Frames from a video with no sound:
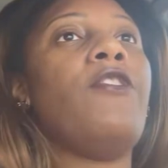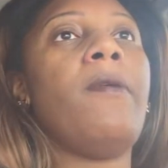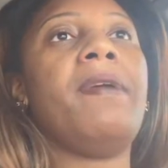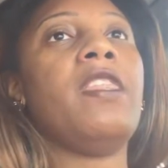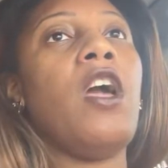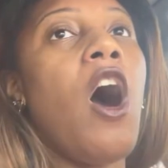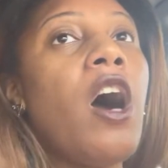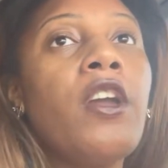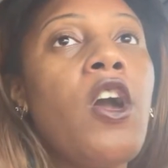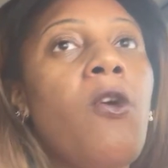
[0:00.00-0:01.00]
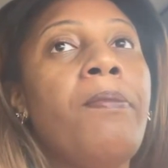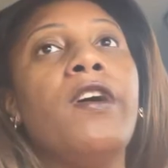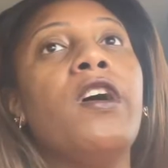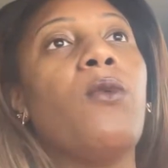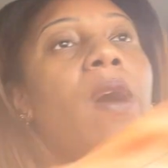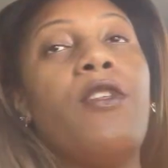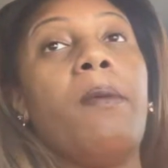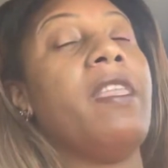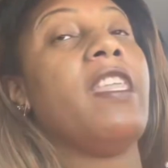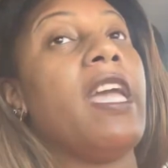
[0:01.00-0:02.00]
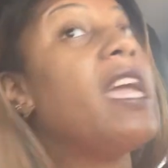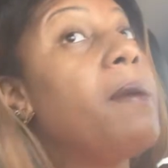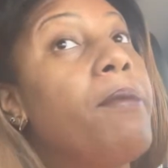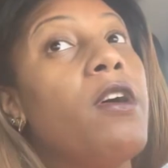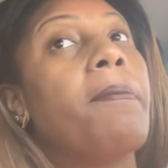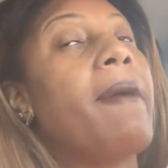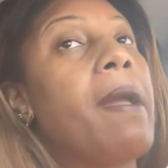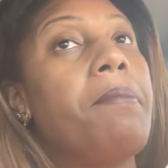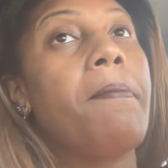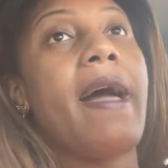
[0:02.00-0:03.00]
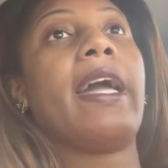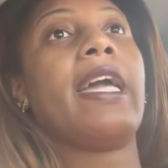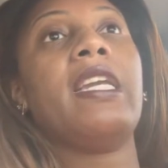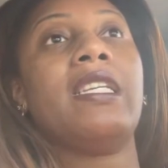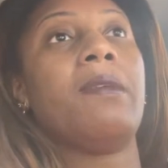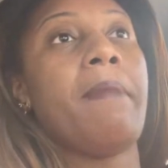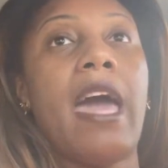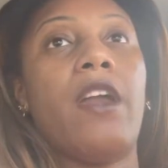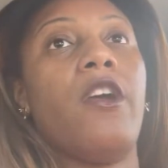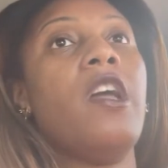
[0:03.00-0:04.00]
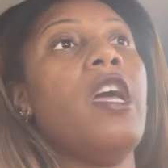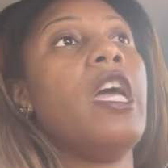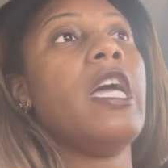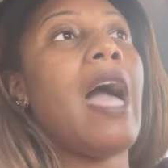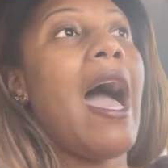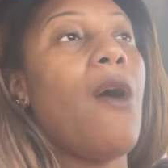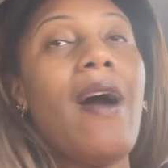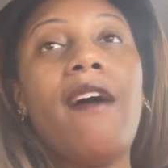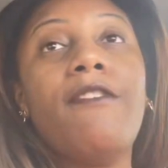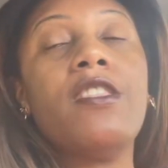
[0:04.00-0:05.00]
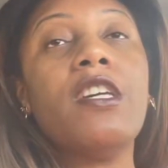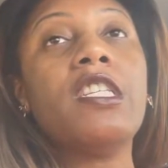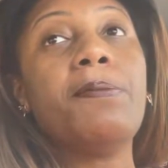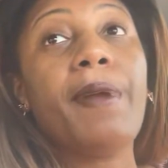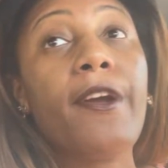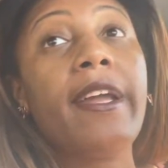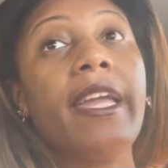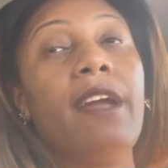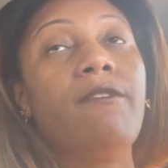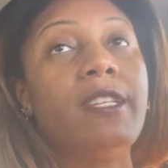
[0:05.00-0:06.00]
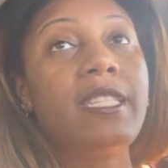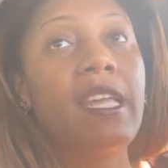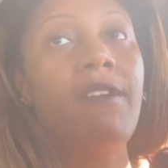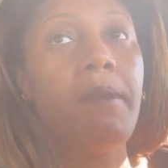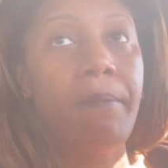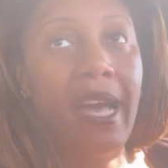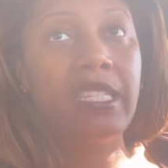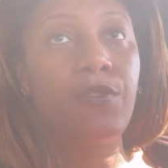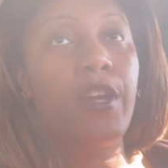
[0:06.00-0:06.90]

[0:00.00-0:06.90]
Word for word: it be the audio book, whether it be the ebook, paperback, it doesn't matter. However, the spirit can receive it best for